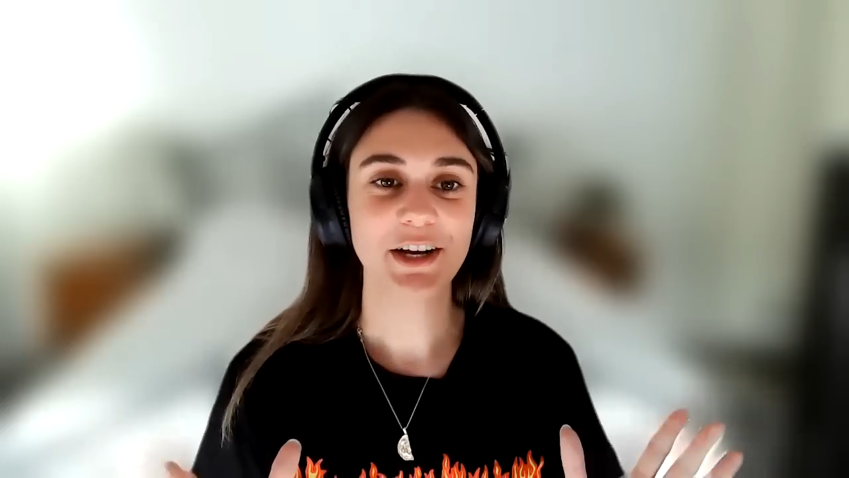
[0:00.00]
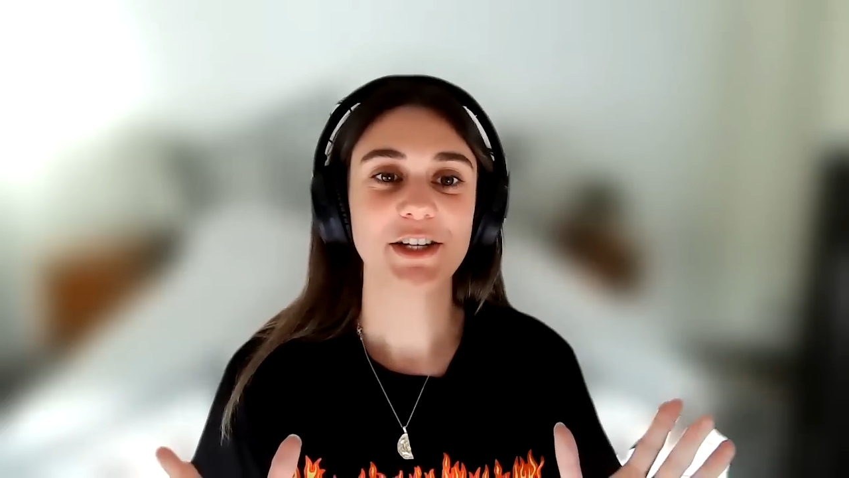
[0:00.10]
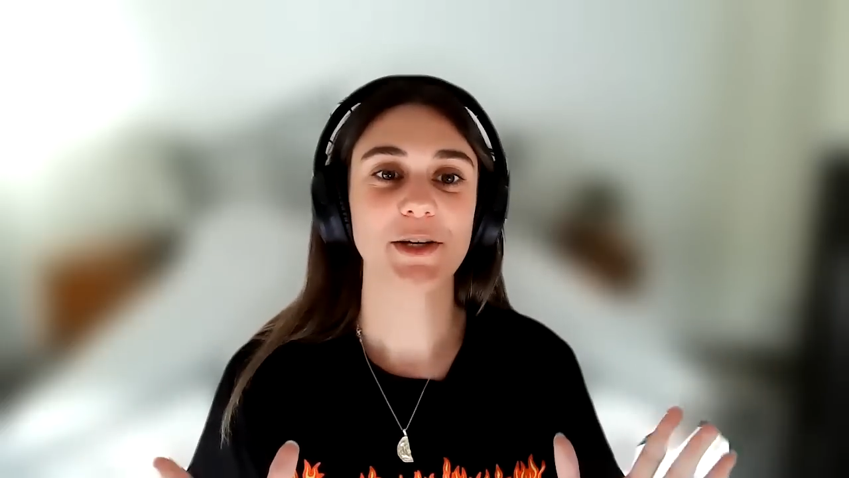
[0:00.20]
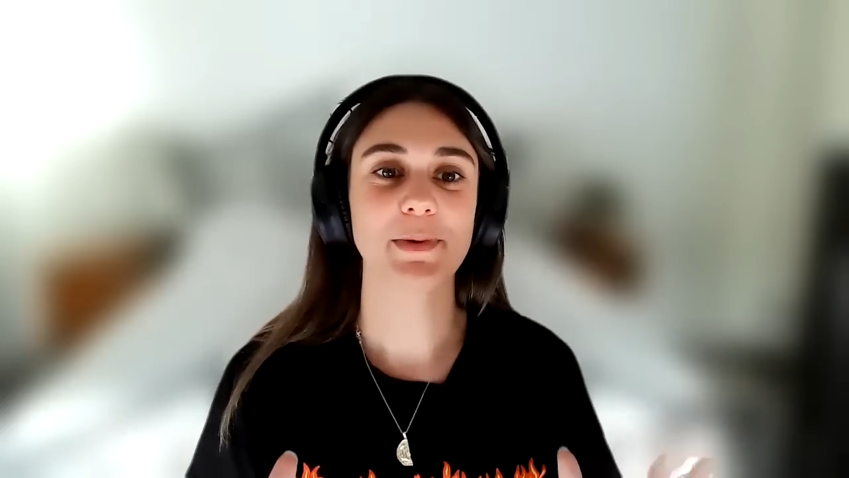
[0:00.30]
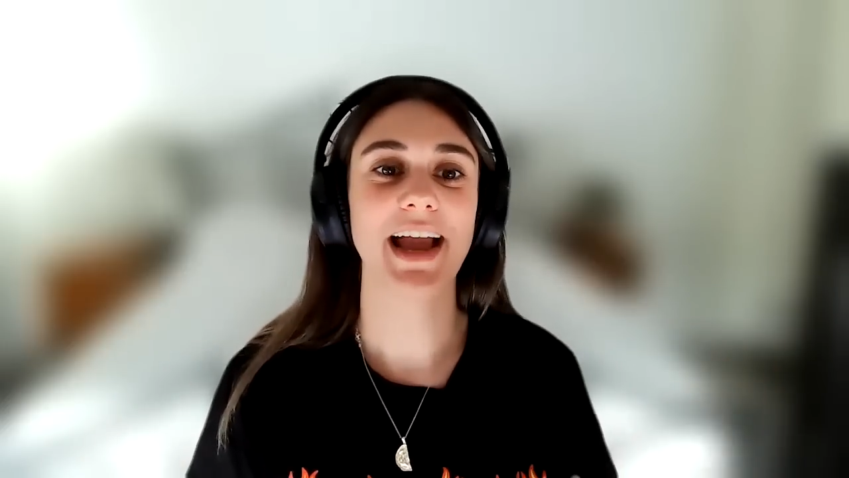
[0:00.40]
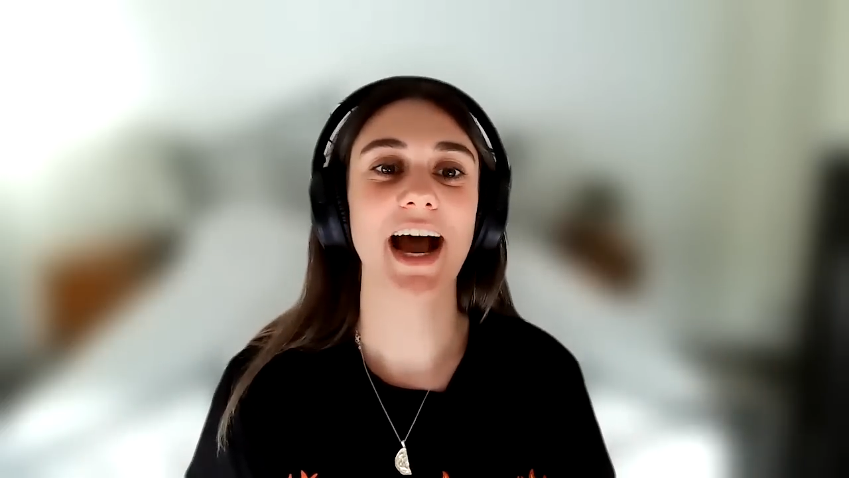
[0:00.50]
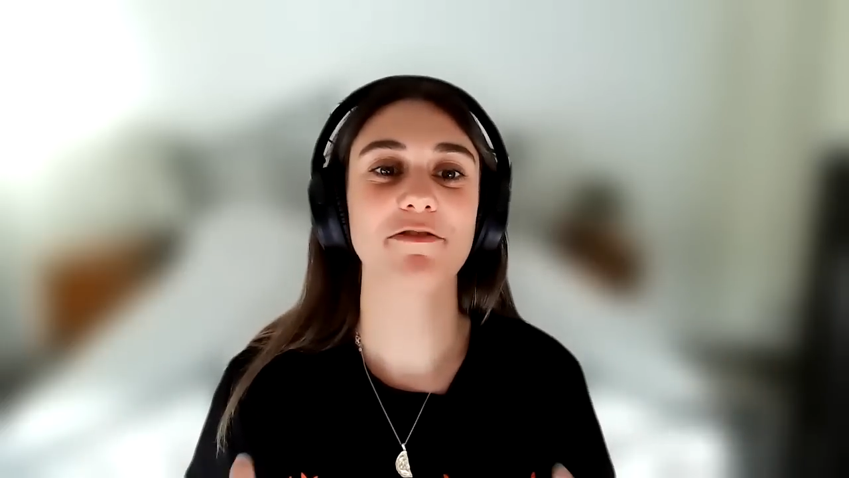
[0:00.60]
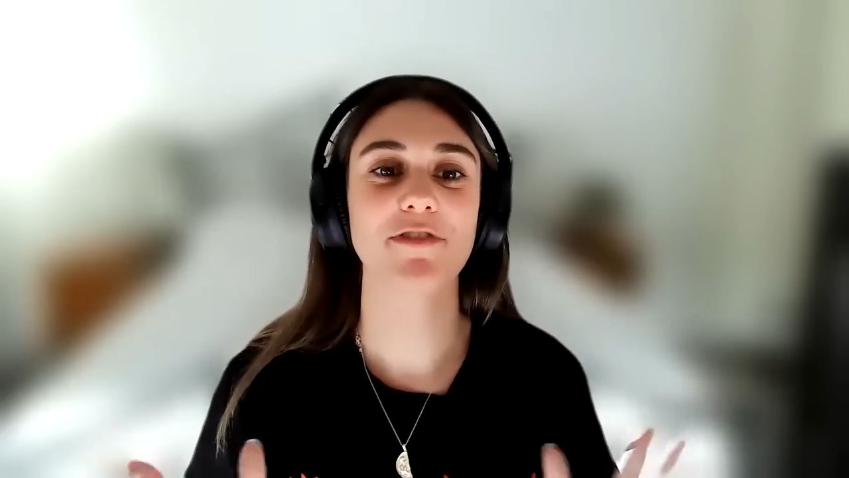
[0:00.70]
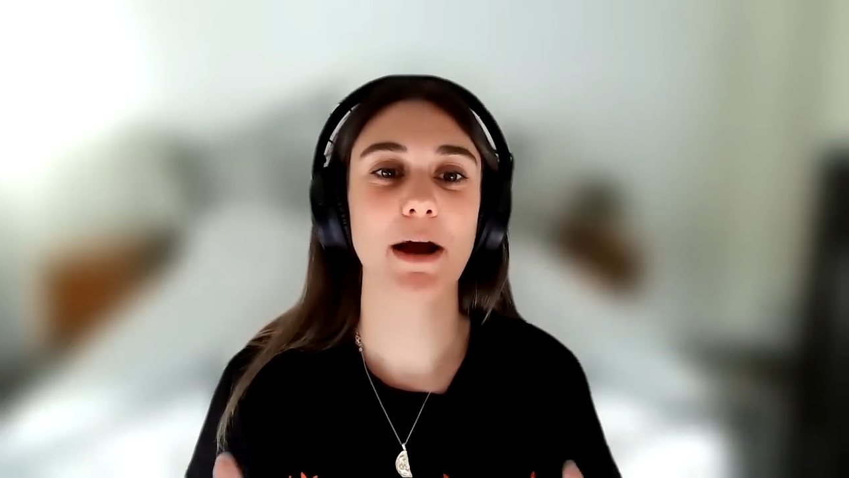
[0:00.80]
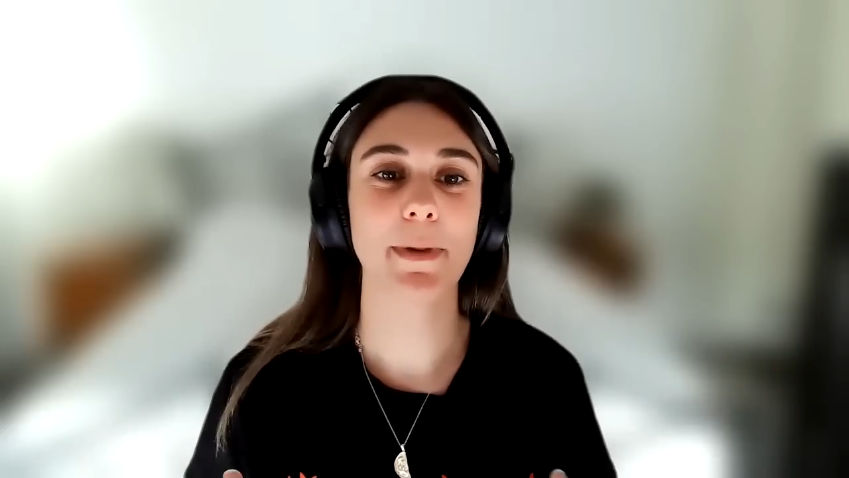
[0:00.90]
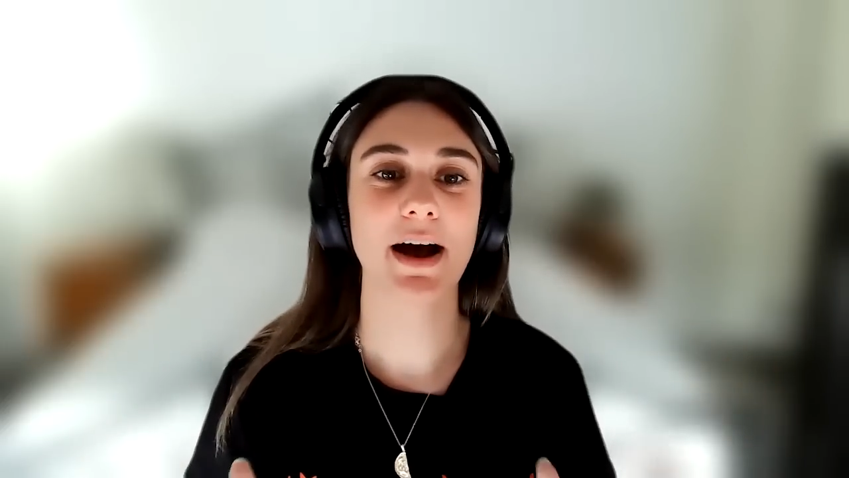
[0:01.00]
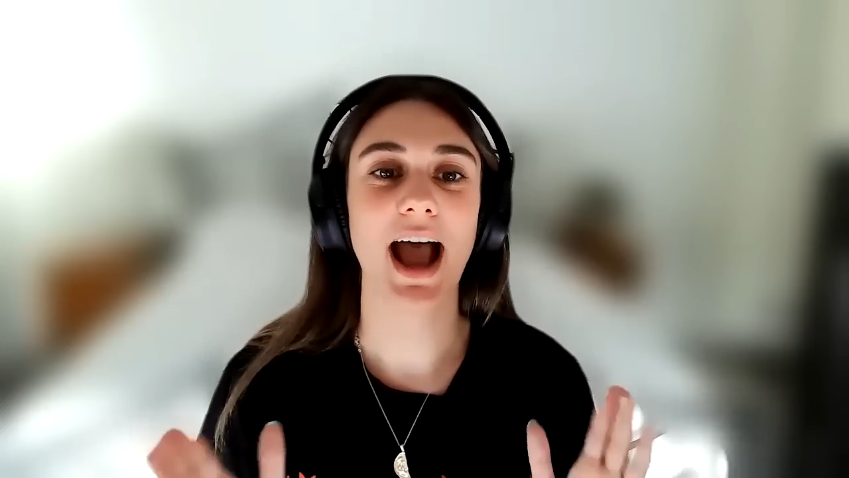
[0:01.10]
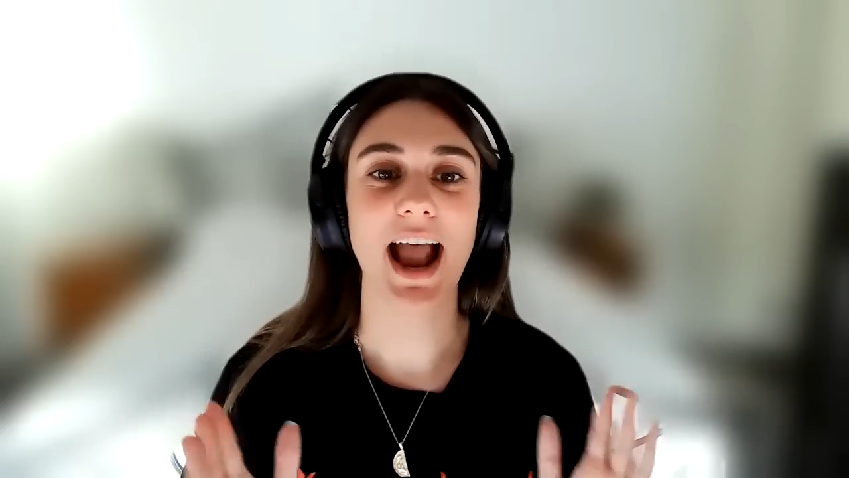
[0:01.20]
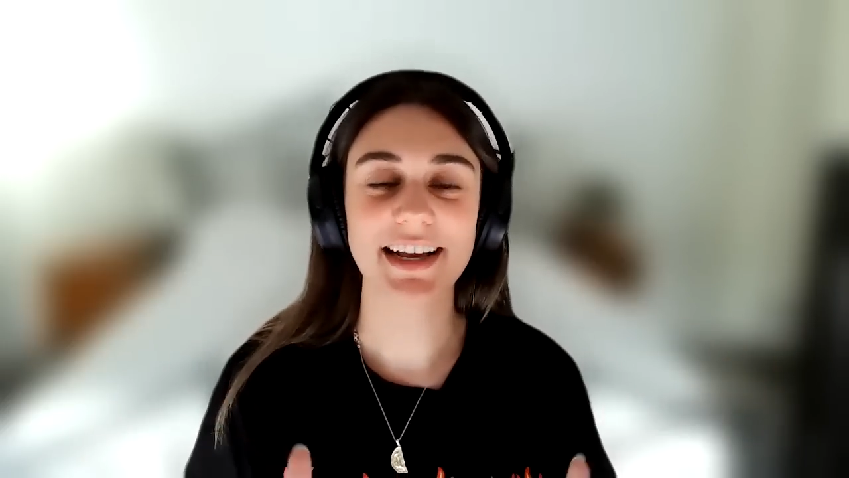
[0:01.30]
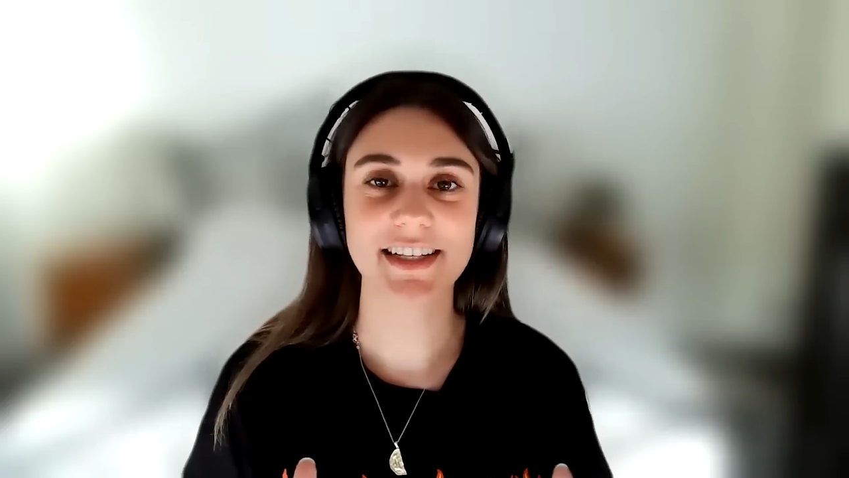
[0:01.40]
So we have rapper
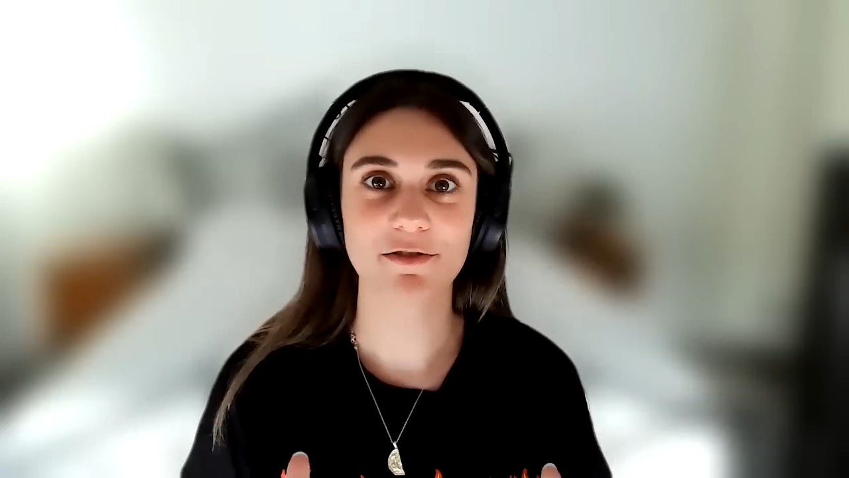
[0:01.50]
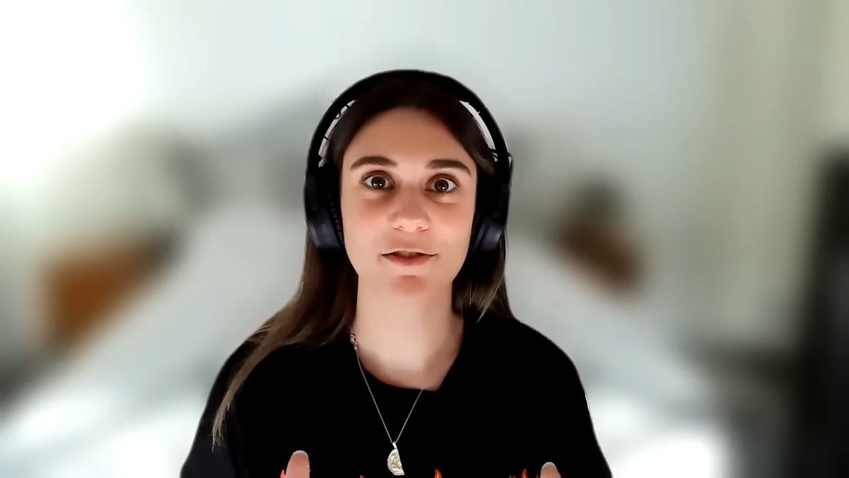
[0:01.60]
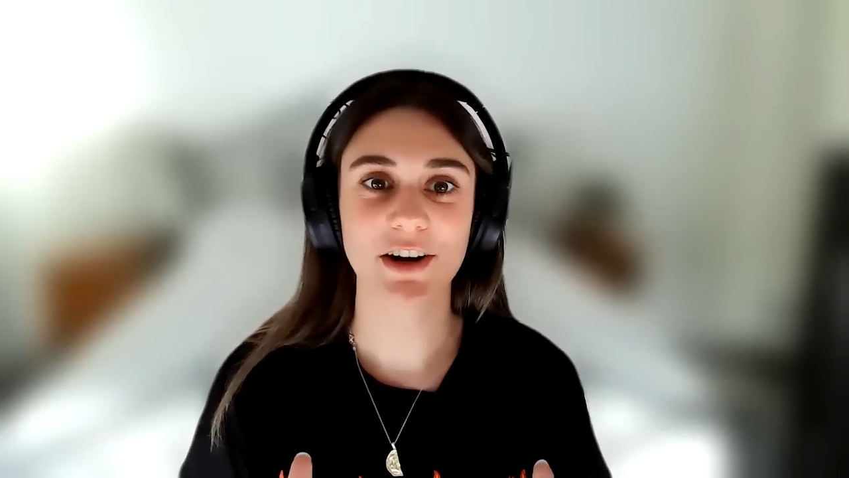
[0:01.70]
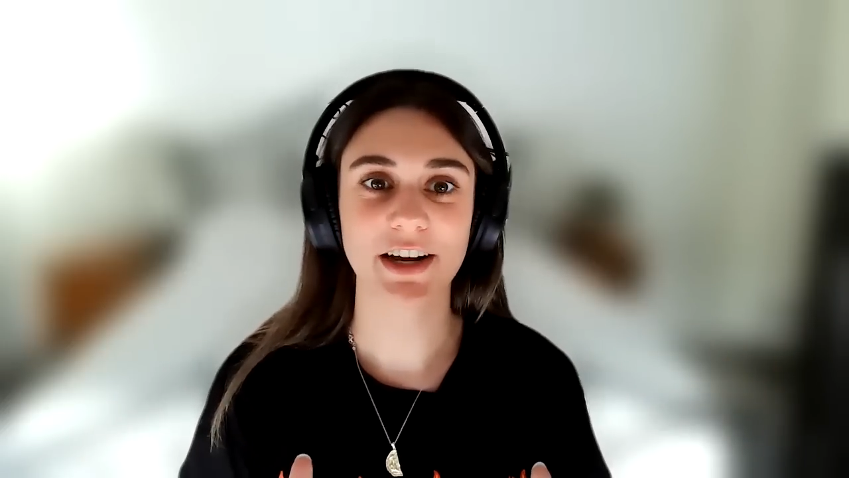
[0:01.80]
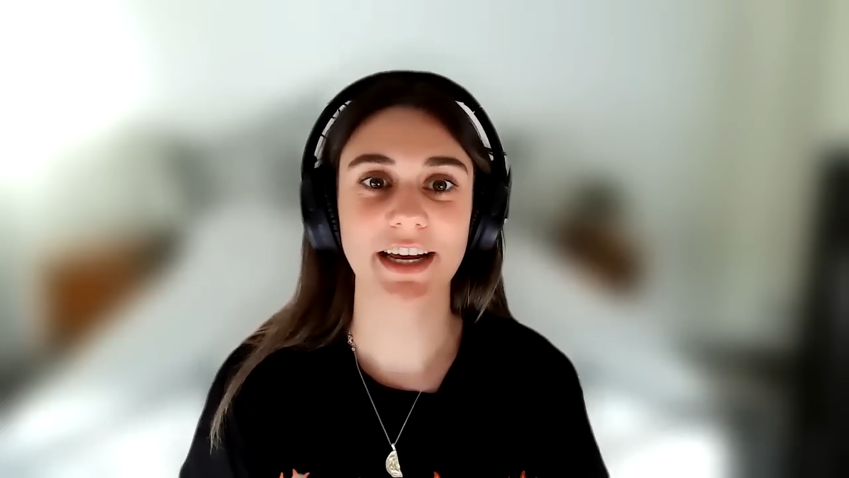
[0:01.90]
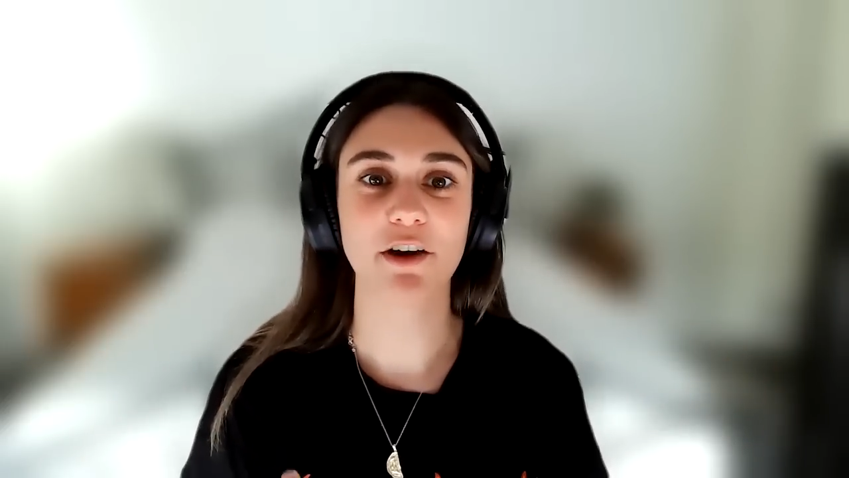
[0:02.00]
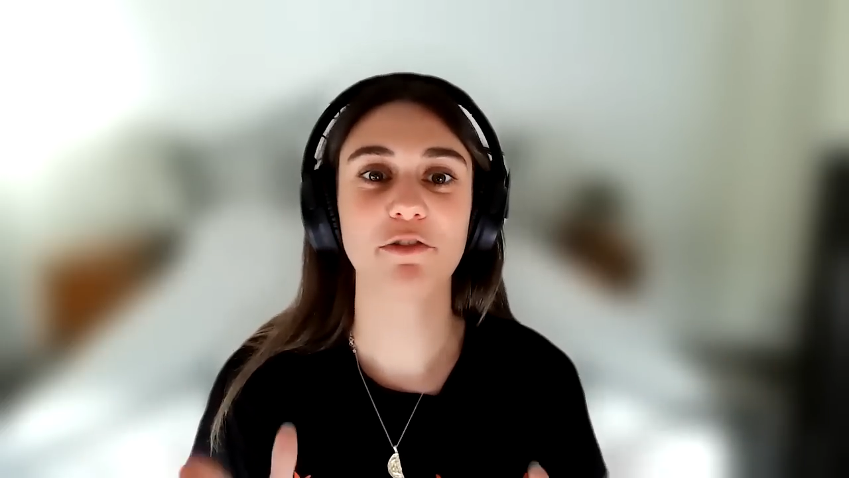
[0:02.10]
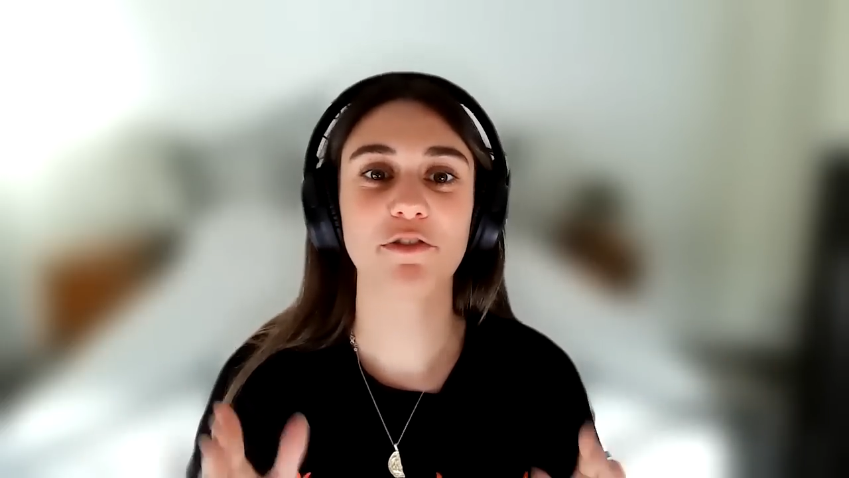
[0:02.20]
A$AP Rocky,